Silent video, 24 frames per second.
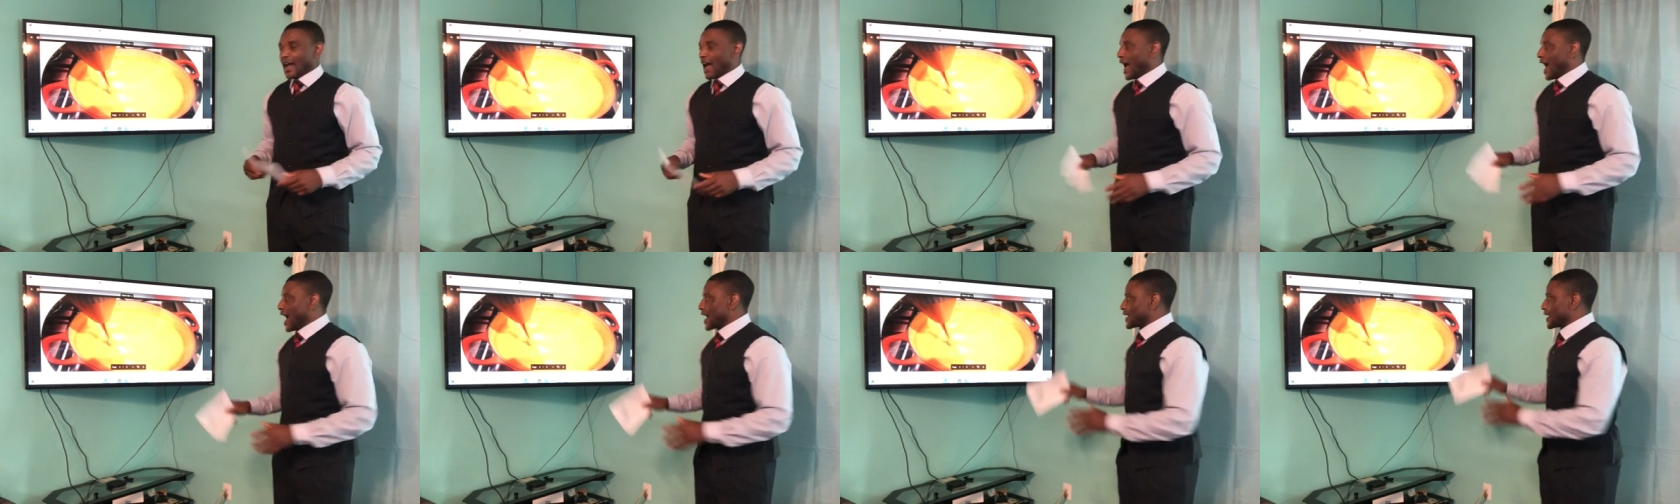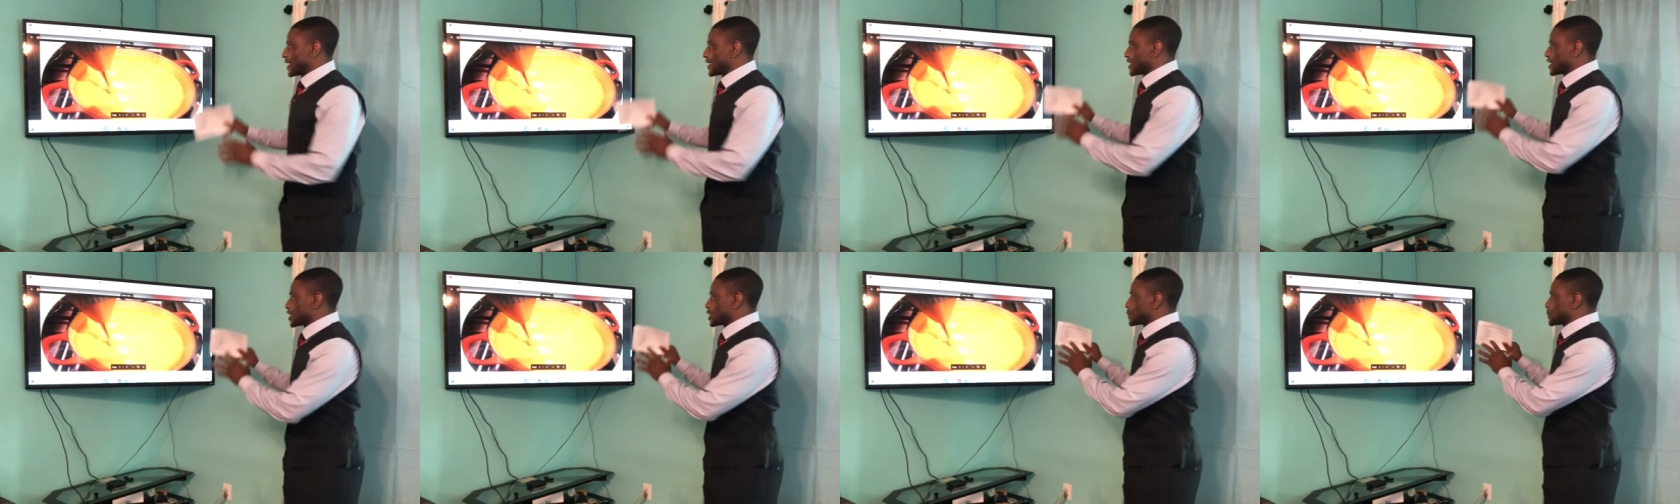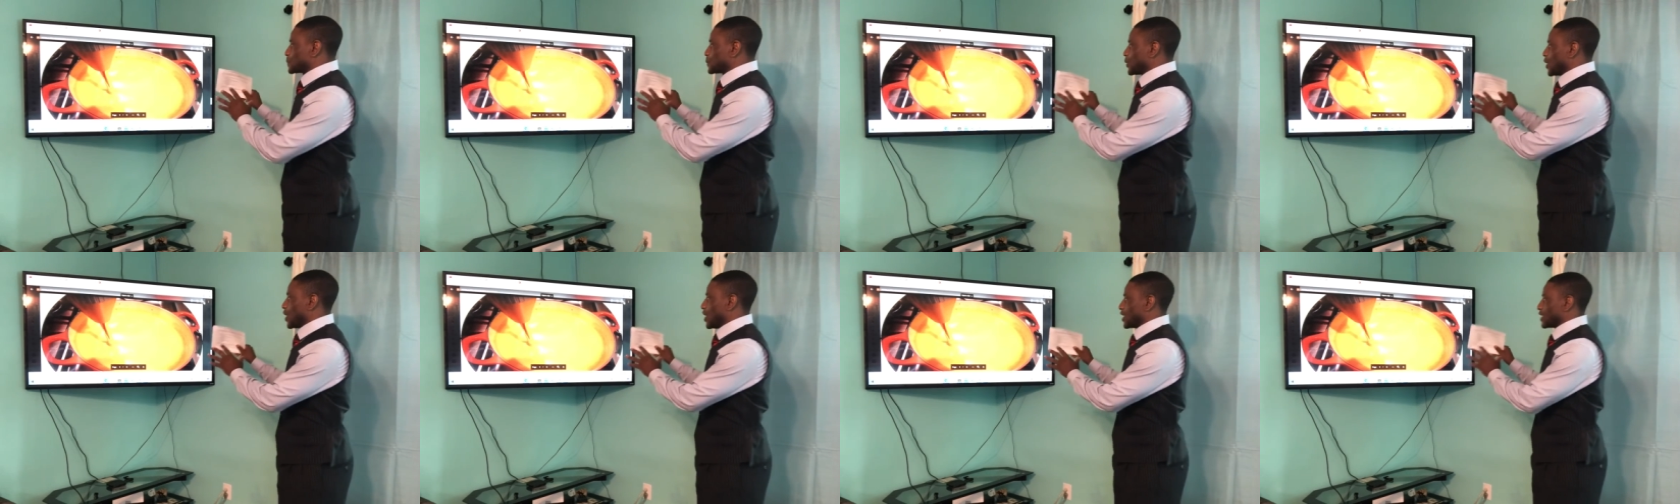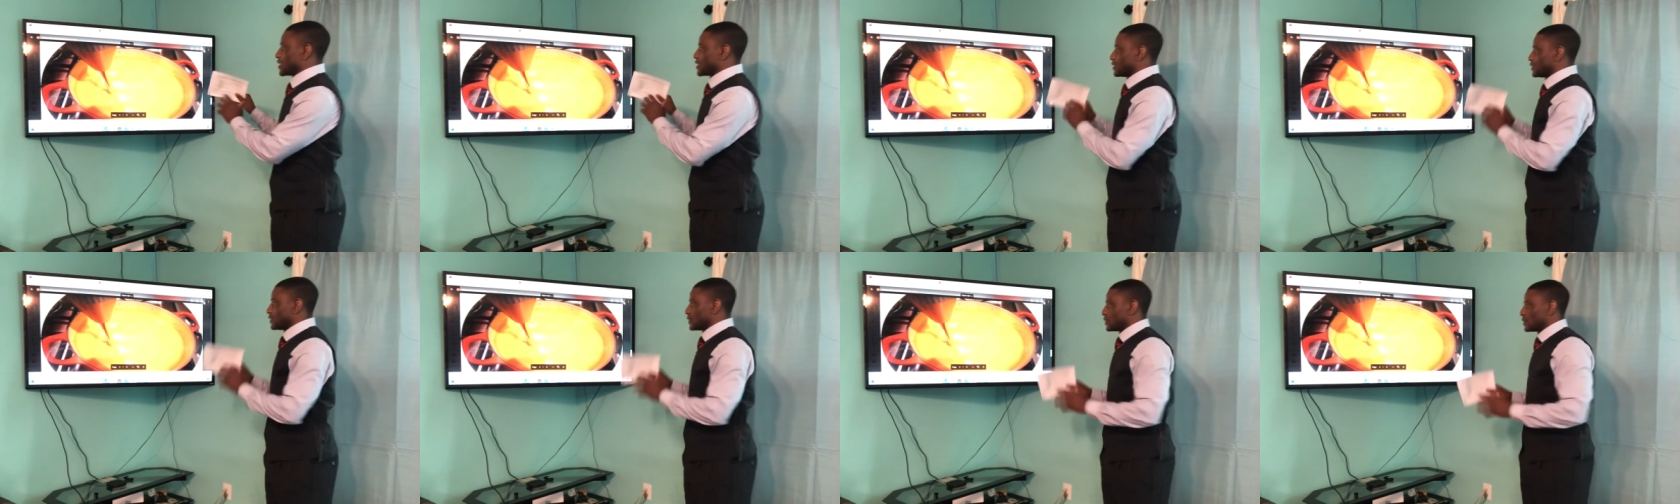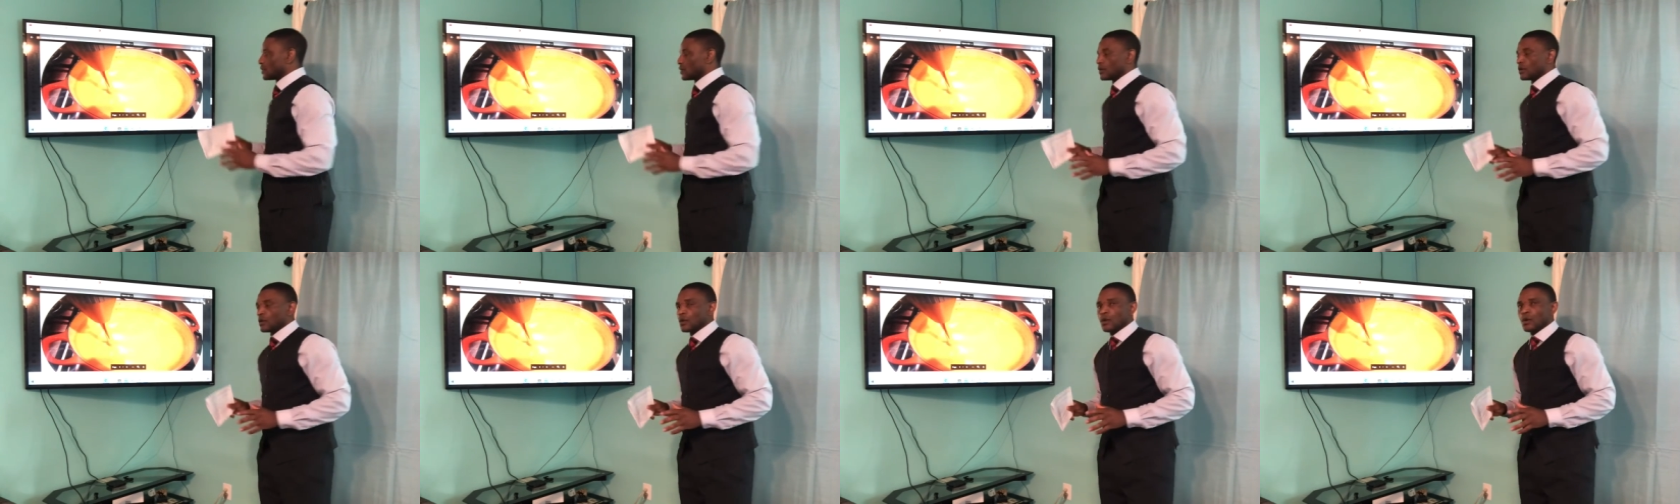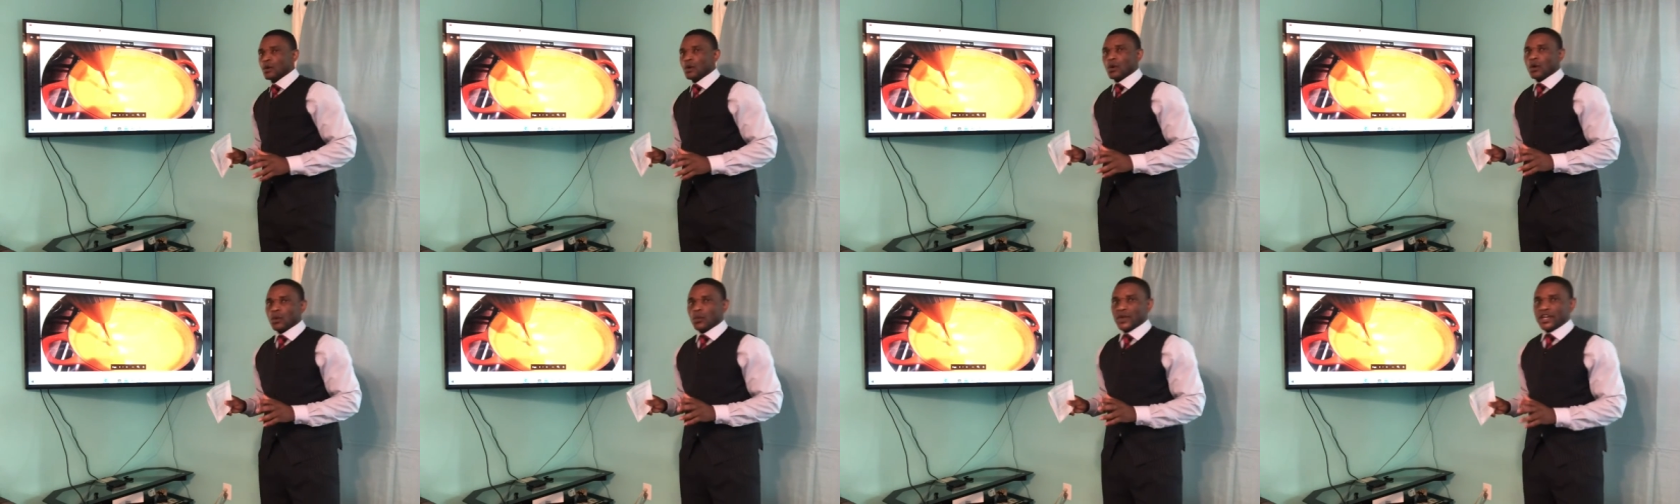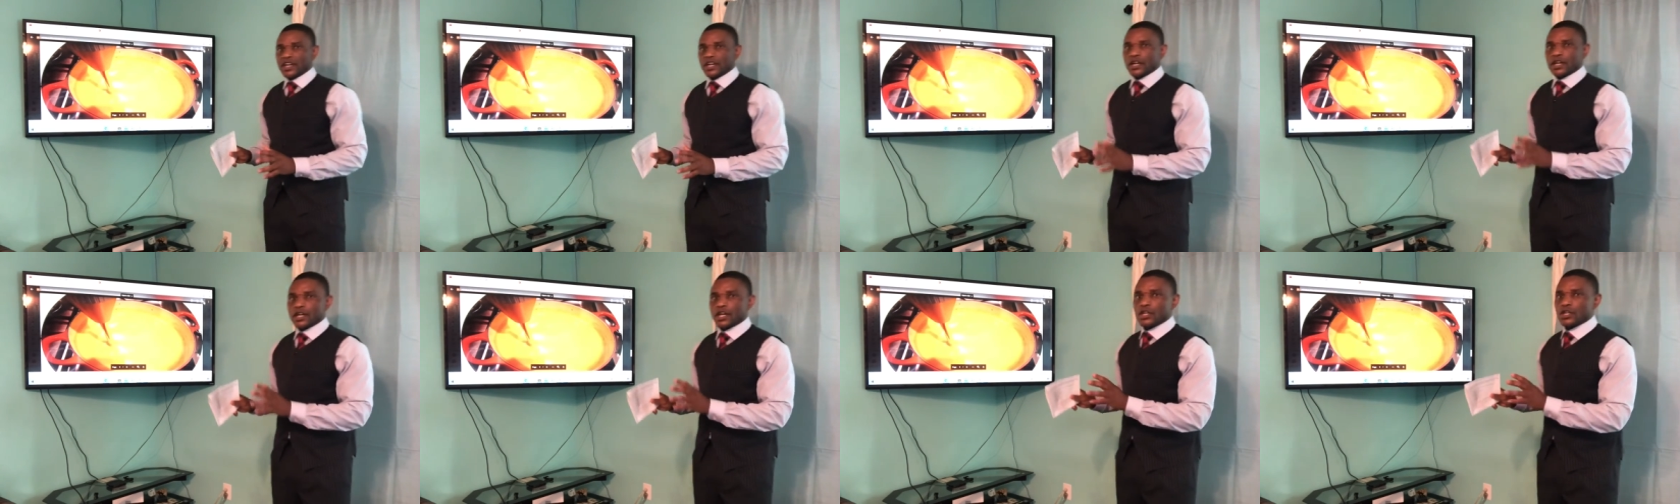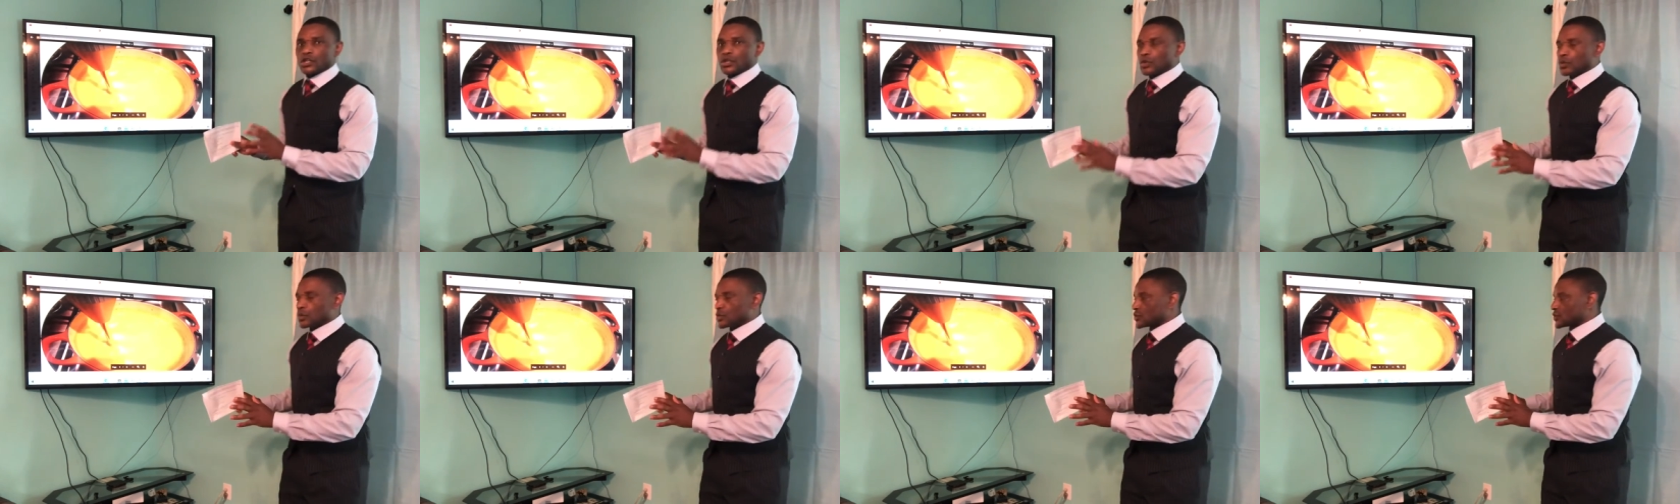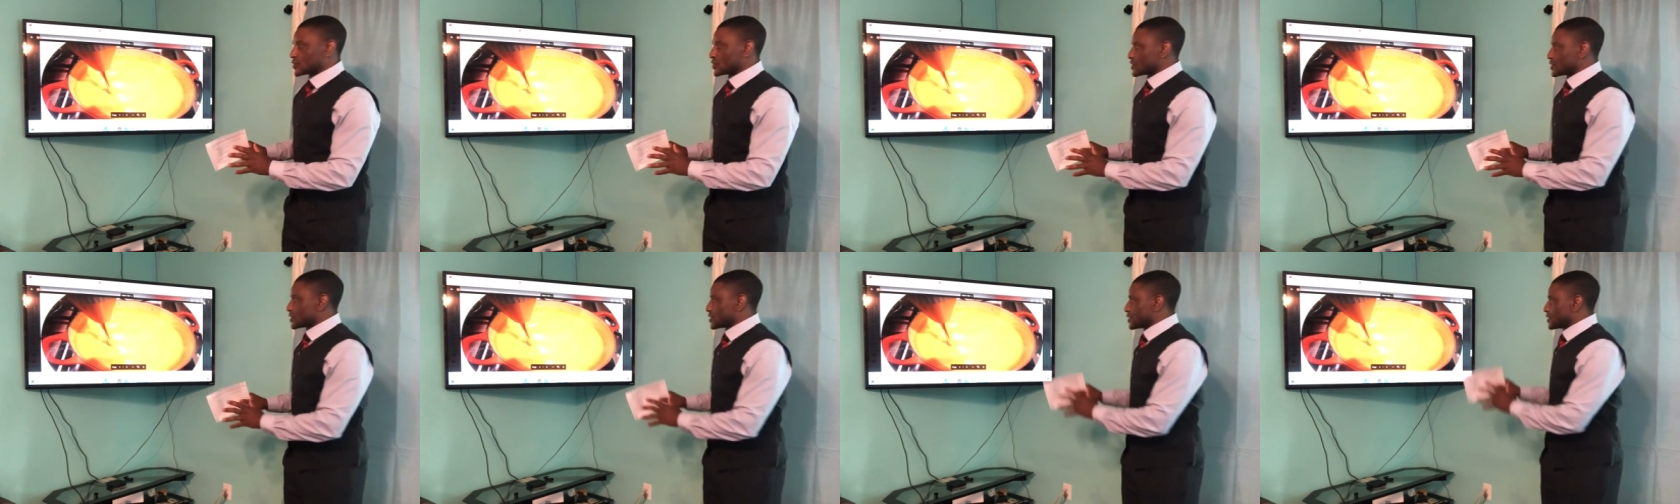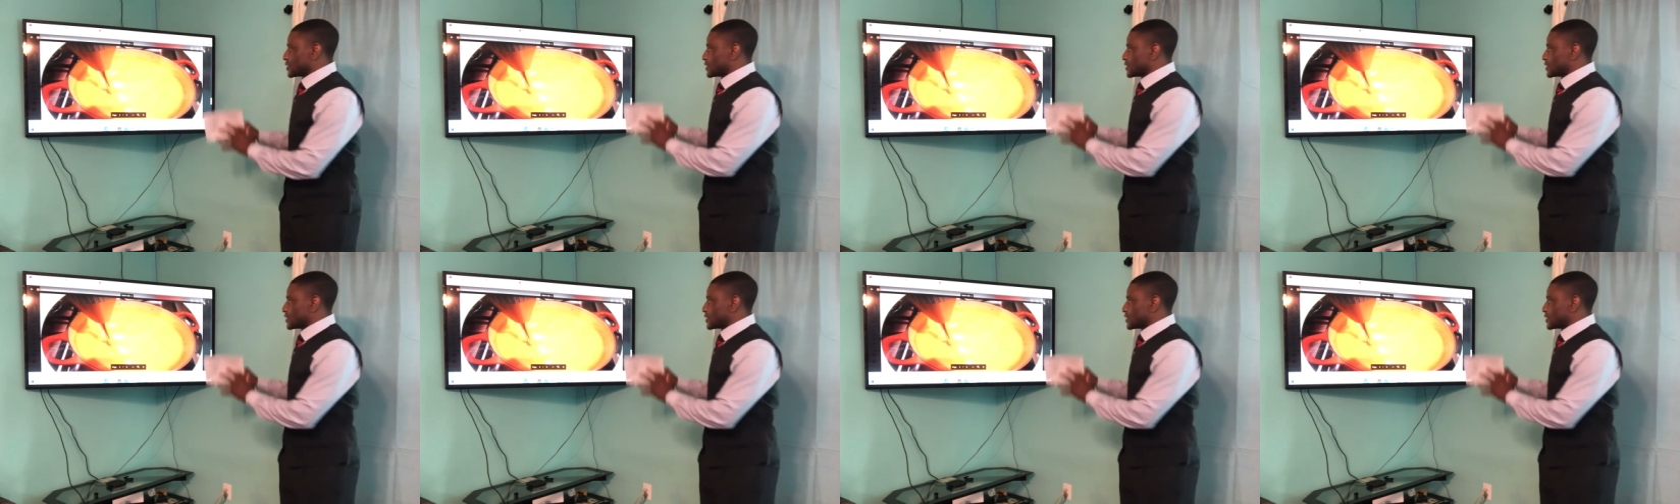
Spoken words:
And at this point, we're gonna use